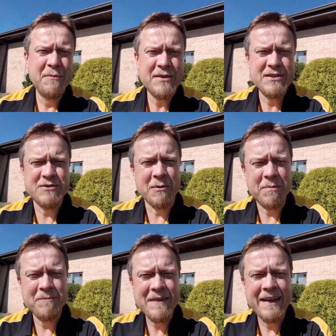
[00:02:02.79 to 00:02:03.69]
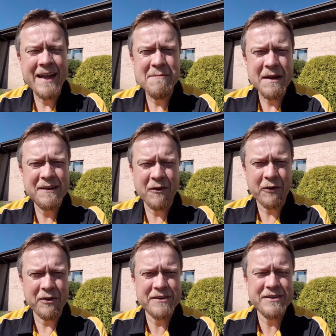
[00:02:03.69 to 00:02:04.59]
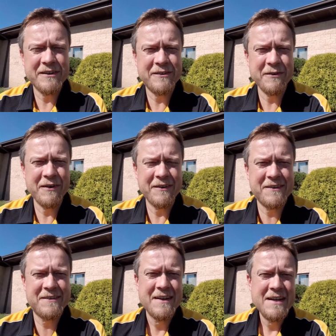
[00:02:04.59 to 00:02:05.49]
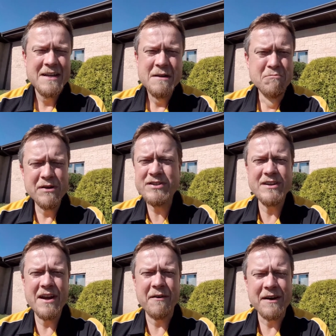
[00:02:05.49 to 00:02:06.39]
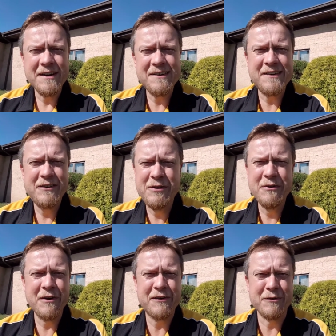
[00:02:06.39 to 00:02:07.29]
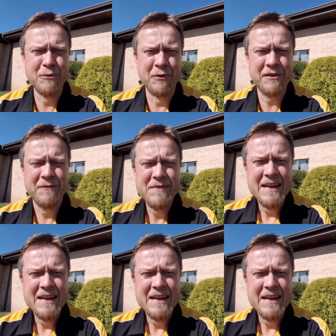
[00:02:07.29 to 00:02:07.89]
mission trip. And that makes our Christian students missionaries to their schools.